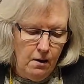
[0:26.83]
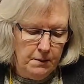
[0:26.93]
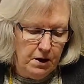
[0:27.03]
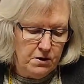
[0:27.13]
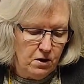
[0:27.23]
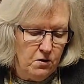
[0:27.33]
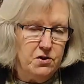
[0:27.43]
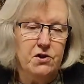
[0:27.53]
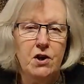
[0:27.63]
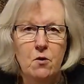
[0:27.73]
because I've got
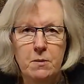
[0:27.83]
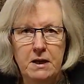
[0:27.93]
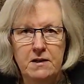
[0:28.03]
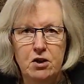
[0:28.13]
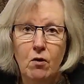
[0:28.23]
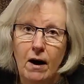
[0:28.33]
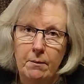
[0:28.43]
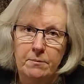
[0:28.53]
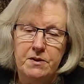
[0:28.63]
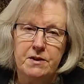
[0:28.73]
so many
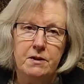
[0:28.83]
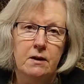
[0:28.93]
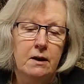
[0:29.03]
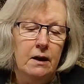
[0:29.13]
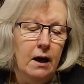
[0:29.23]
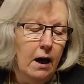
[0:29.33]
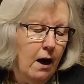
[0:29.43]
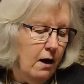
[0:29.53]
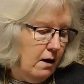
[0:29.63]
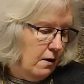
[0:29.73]
scraps
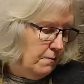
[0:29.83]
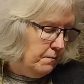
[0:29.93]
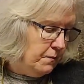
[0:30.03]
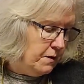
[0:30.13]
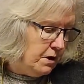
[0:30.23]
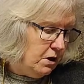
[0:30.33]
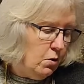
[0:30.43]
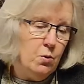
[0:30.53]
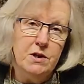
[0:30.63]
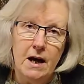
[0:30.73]
to
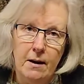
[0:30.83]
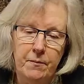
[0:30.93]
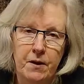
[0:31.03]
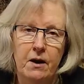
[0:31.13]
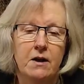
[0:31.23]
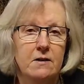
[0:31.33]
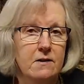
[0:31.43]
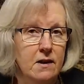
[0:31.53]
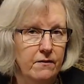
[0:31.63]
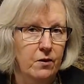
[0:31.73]
use up that I can
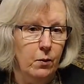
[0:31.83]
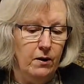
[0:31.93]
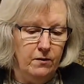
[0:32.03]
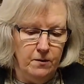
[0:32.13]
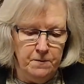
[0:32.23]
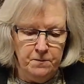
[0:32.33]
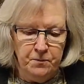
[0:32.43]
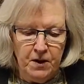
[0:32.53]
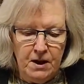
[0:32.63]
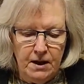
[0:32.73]
stuff it with.
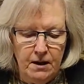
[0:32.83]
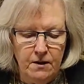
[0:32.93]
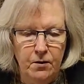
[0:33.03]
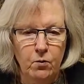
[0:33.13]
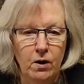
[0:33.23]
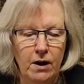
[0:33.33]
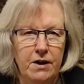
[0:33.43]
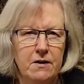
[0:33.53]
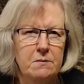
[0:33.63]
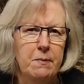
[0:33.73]
And I thought, right, a
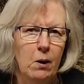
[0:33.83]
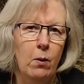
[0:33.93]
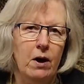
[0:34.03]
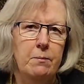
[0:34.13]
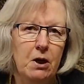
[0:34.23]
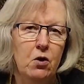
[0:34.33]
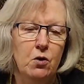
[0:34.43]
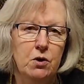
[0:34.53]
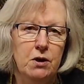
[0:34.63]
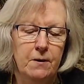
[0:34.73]
nice big one would be
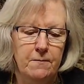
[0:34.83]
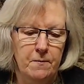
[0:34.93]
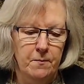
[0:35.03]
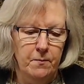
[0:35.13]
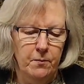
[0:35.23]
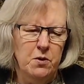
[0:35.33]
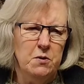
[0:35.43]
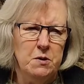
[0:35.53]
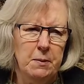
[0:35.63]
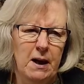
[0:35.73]
good, which
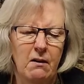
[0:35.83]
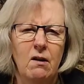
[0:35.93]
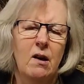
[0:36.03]
was a bit